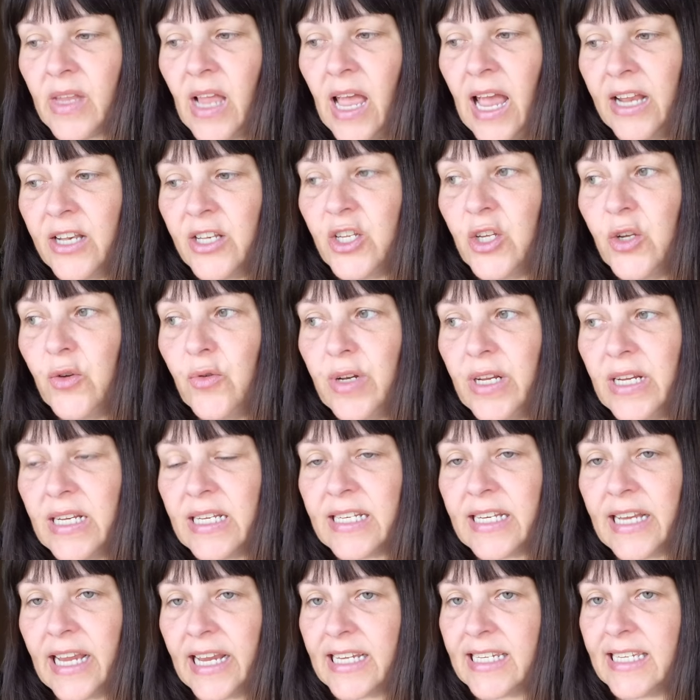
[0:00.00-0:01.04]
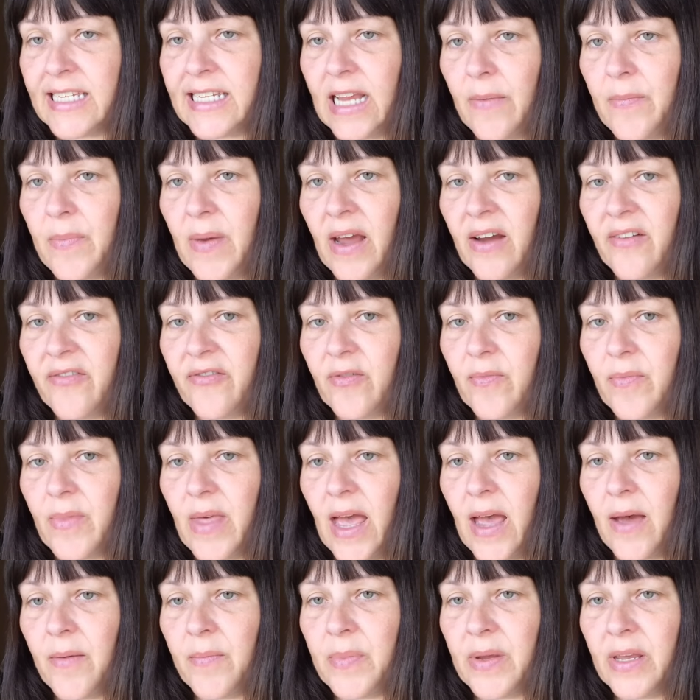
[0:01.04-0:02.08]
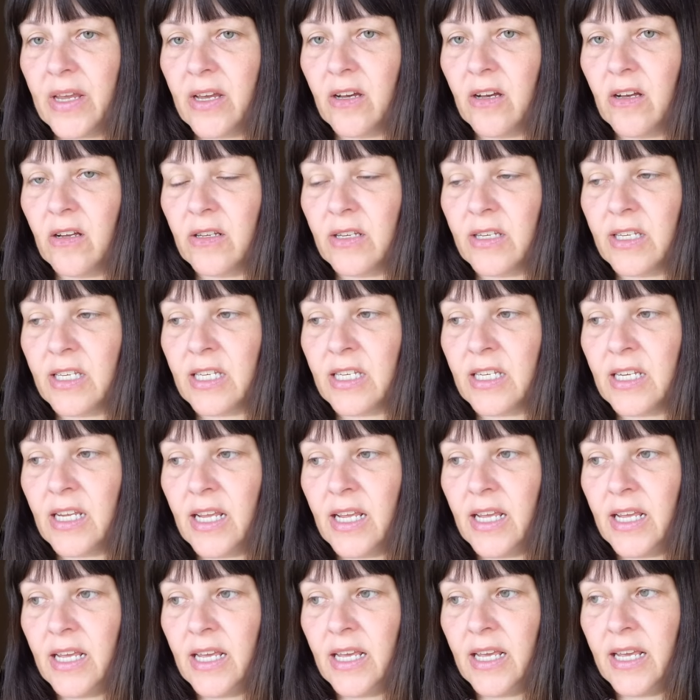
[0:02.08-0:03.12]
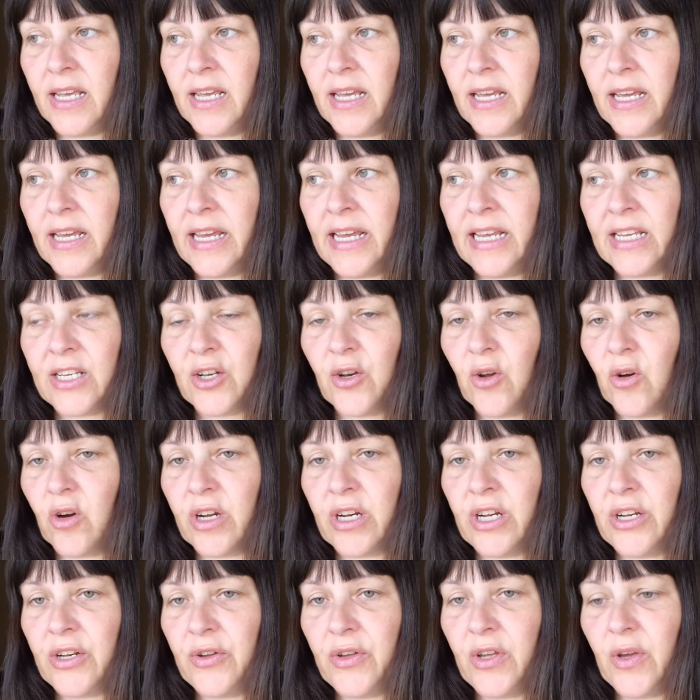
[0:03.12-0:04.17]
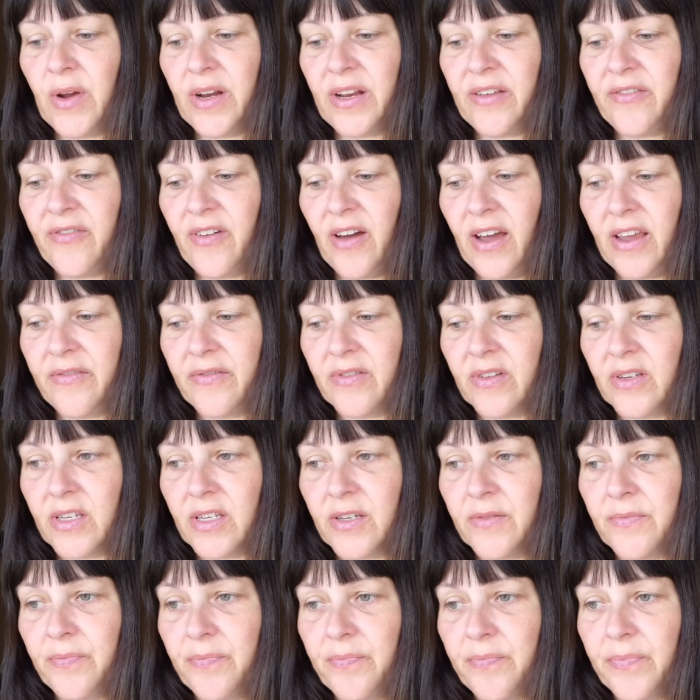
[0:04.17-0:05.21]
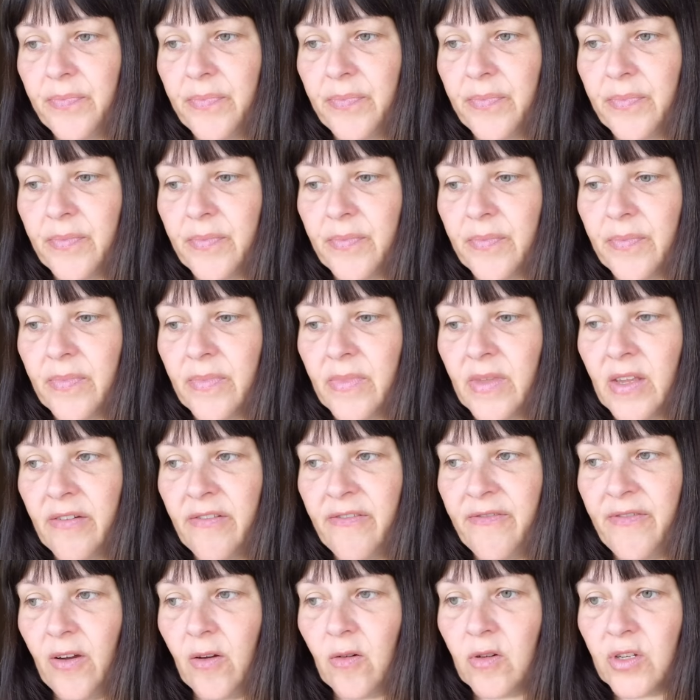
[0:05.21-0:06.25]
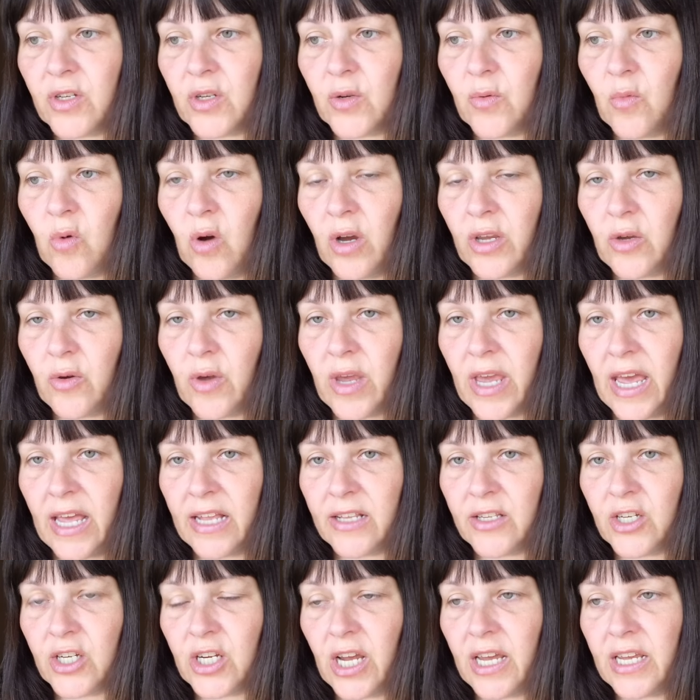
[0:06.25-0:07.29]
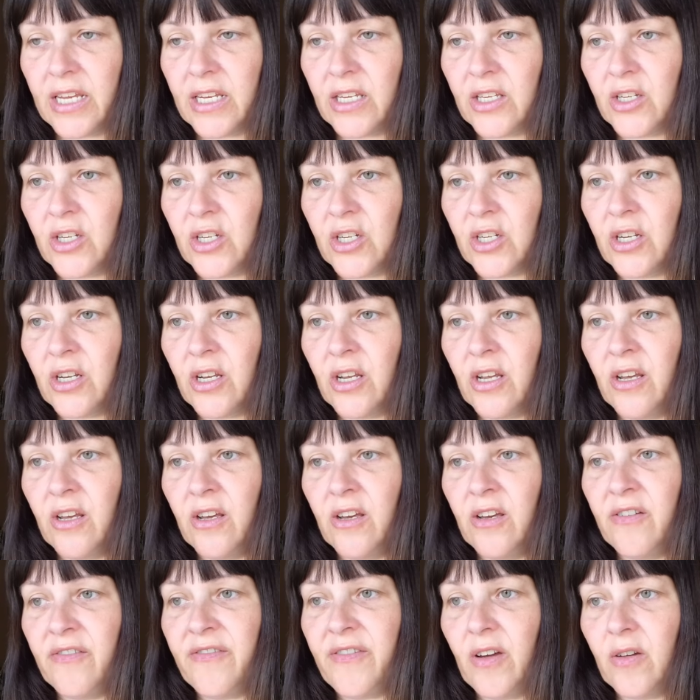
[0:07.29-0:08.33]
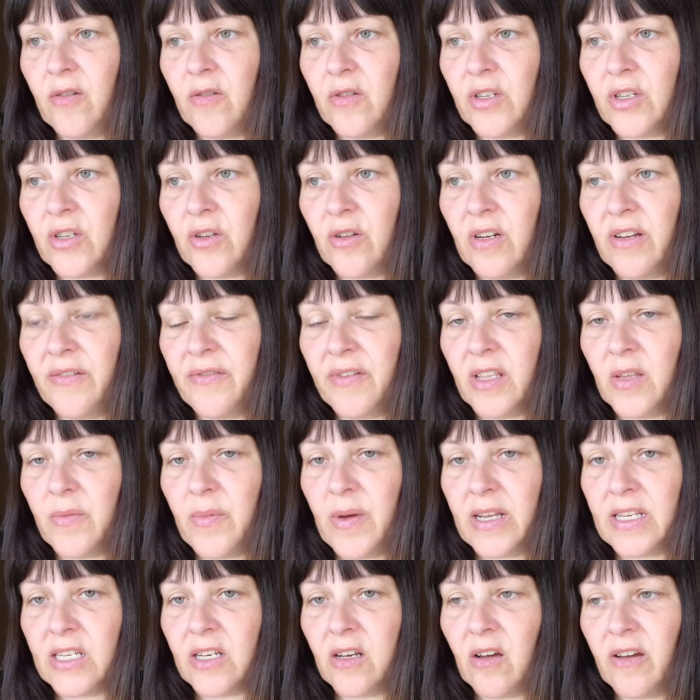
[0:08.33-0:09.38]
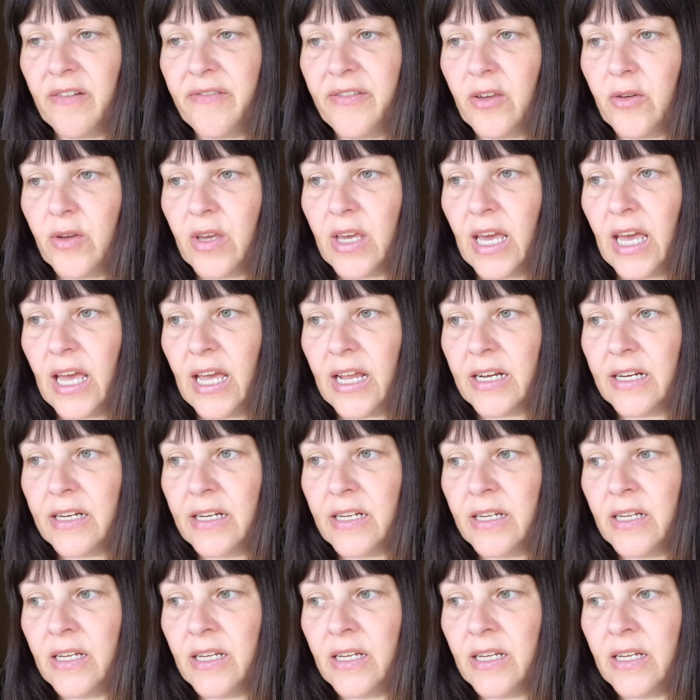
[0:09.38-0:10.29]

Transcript: and you need to take a step back from that because it's not going to do you any favours. Focus on what you can change, focus on living the best life you can.